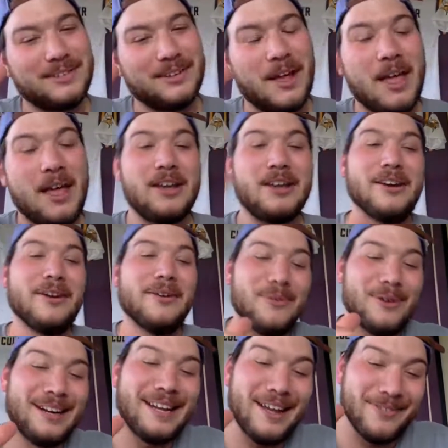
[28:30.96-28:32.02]
to. You know,
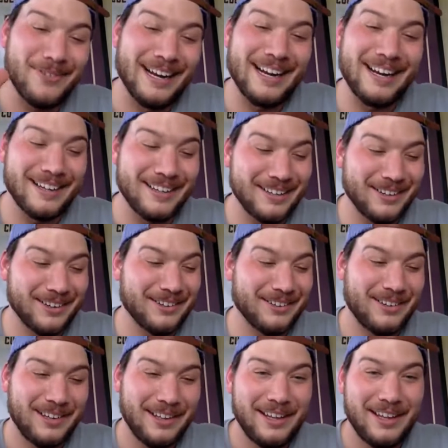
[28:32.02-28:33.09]
one day we need to do
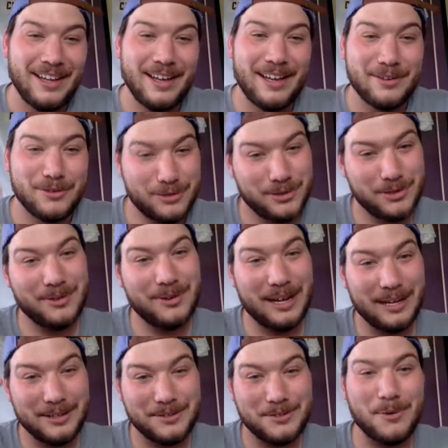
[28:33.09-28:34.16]
is do
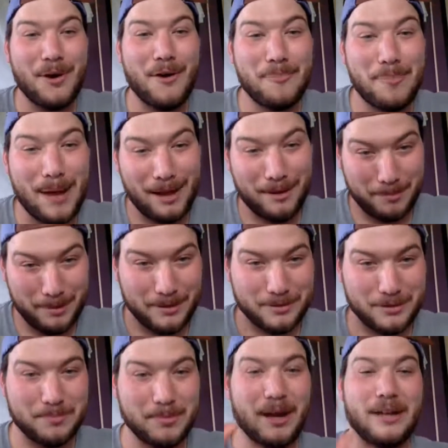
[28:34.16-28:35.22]
a 12 pack beers,
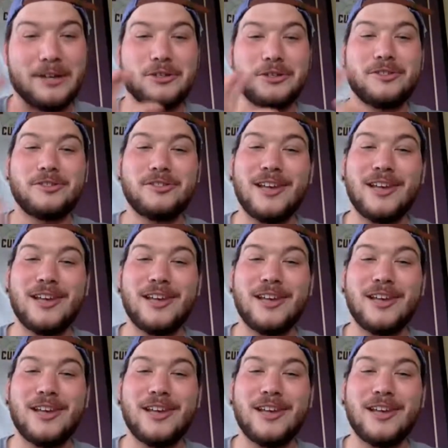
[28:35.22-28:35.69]
Bryan. Just